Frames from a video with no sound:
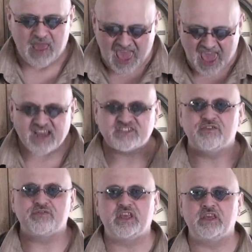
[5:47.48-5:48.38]

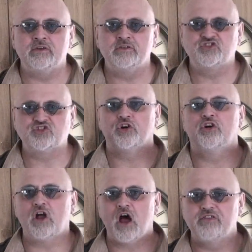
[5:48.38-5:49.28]
actively turn
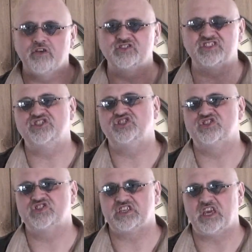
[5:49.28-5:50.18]
on those
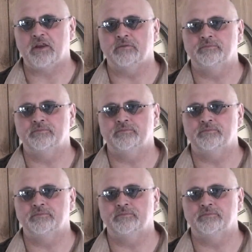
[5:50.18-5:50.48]
engines again.